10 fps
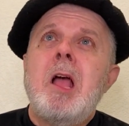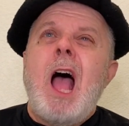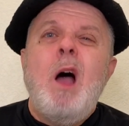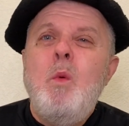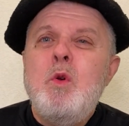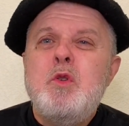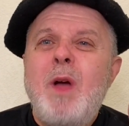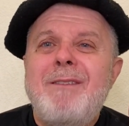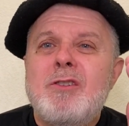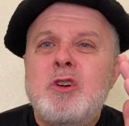I want to
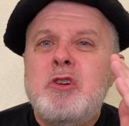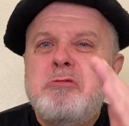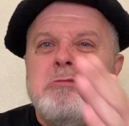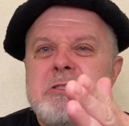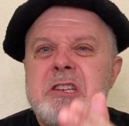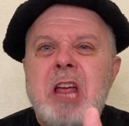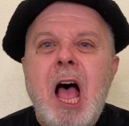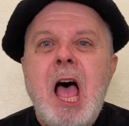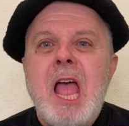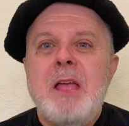have a good
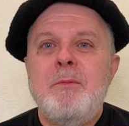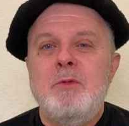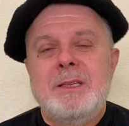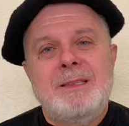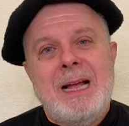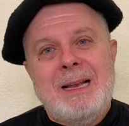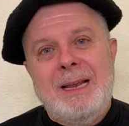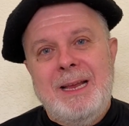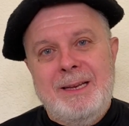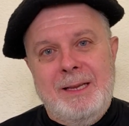time with that
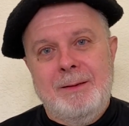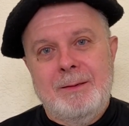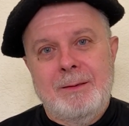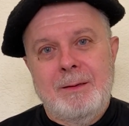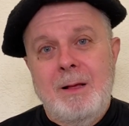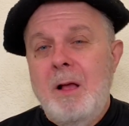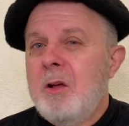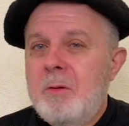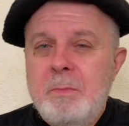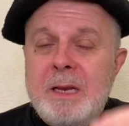lady.
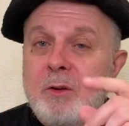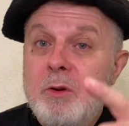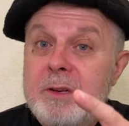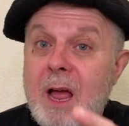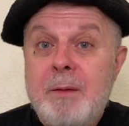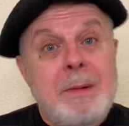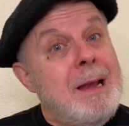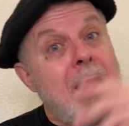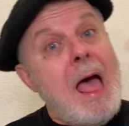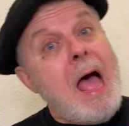I mean, good time
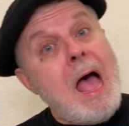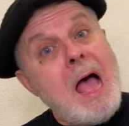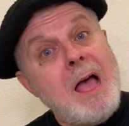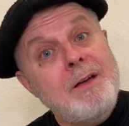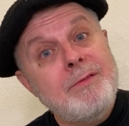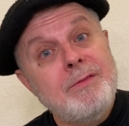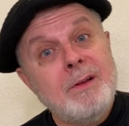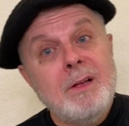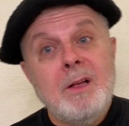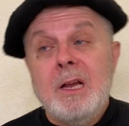mean laugh,
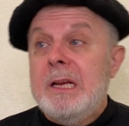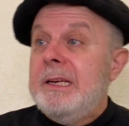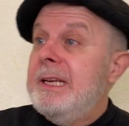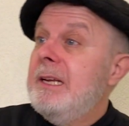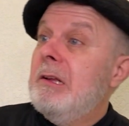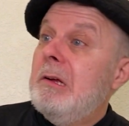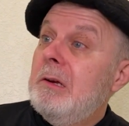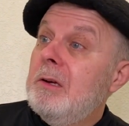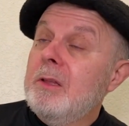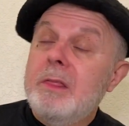dinner,